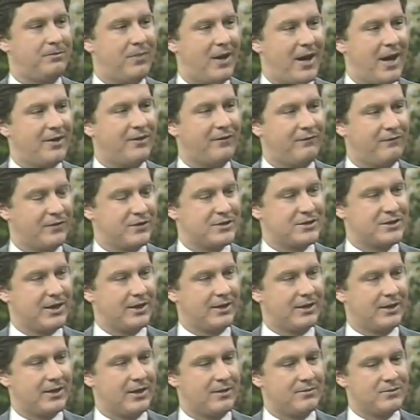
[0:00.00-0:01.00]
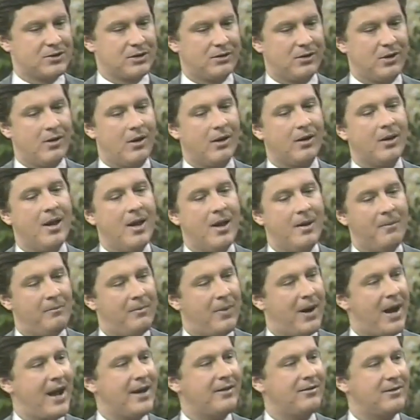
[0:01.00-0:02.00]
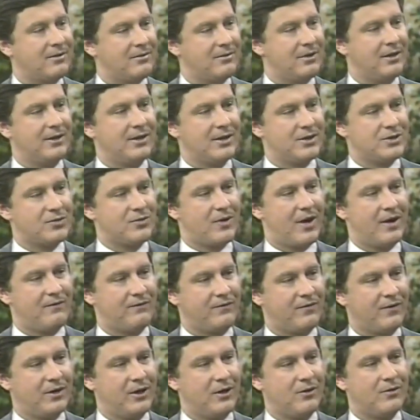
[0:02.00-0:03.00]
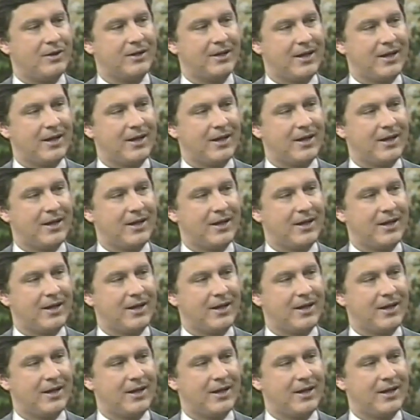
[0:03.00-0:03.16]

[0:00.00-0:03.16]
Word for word: buy the first thing that comes along. Buy the thing that's right for you,